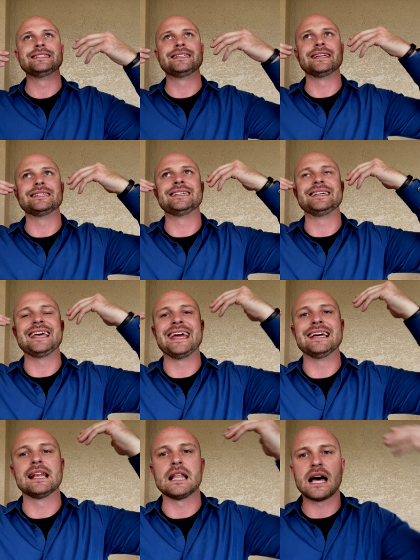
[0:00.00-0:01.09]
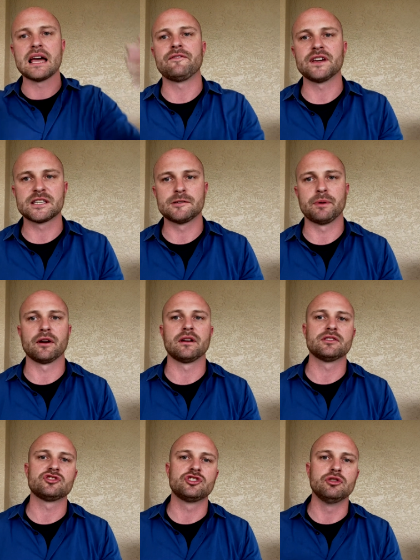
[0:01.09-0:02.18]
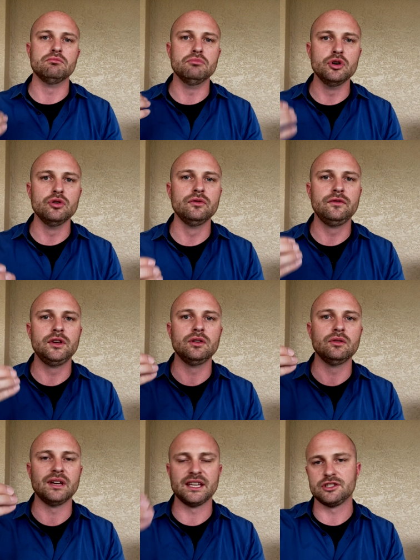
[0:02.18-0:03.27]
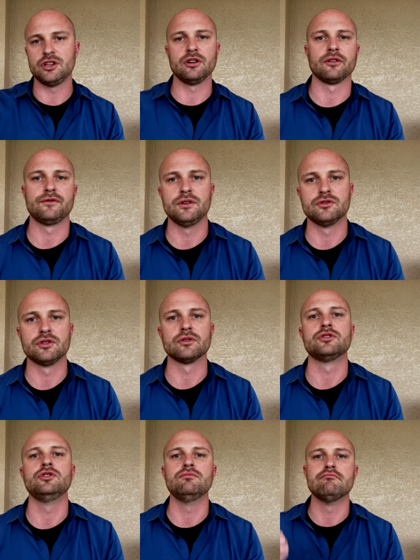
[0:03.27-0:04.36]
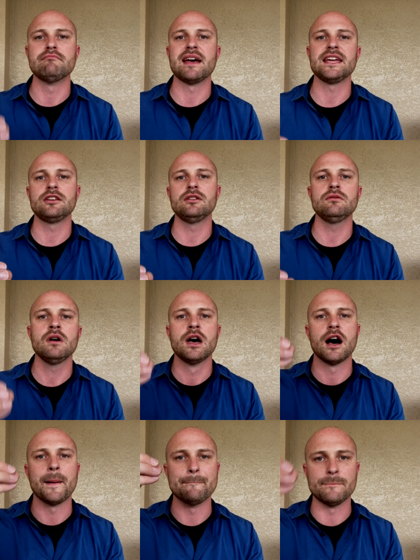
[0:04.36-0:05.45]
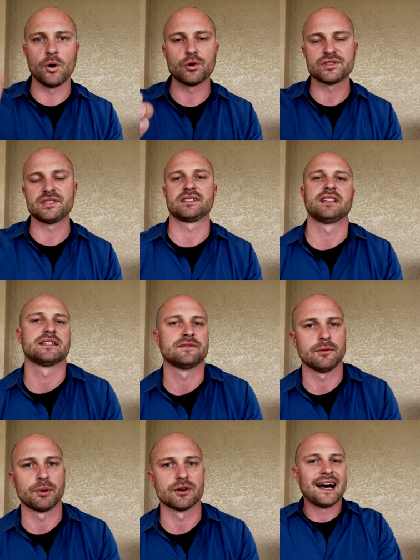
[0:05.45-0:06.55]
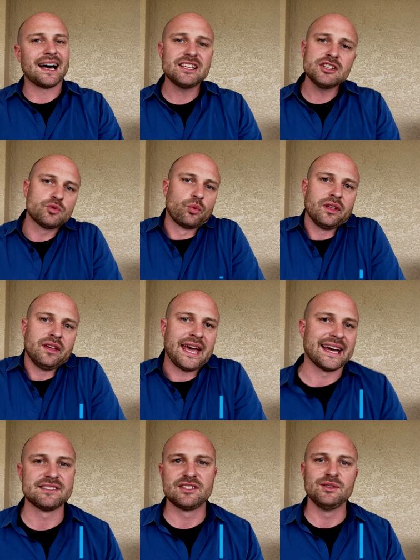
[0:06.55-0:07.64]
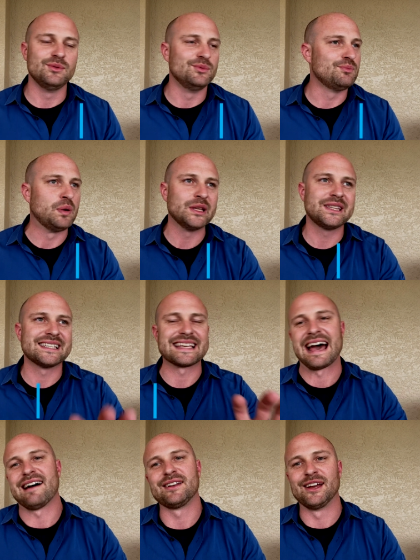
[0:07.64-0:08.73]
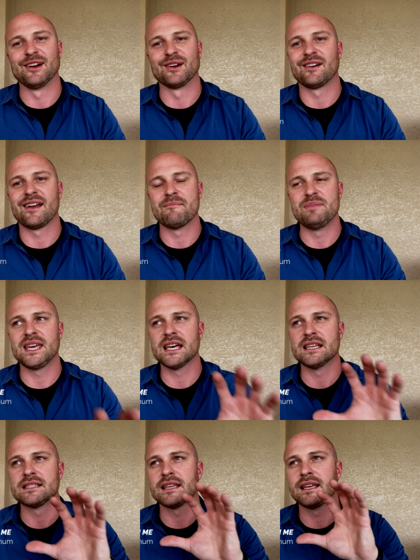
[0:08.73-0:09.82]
to gain life experience, to move you into your future, to make you a more successful person. I just really had to put this out here because